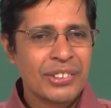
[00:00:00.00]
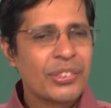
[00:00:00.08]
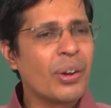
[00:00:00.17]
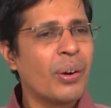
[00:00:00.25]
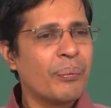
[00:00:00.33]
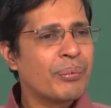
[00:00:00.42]

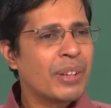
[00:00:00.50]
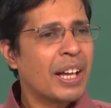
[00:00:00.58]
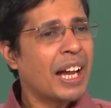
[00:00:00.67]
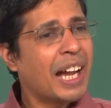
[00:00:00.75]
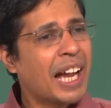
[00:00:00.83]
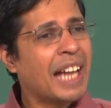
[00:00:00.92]
So,
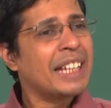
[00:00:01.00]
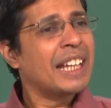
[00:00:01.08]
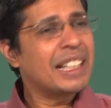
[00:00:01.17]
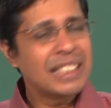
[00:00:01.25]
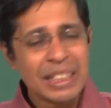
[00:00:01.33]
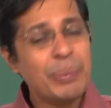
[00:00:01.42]
I
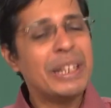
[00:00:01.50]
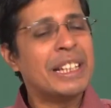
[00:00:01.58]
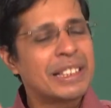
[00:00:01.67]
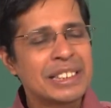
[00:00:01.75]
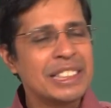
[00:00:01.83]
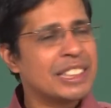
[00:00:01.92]
get
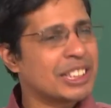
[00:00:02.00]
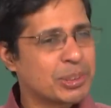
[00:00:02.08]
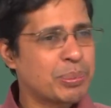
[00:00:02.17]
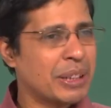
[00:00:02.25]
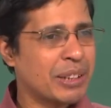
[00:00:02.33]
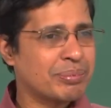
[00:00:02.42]
immediately that
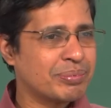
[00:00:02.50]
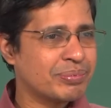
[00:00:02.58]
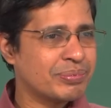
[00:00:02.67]
speed up.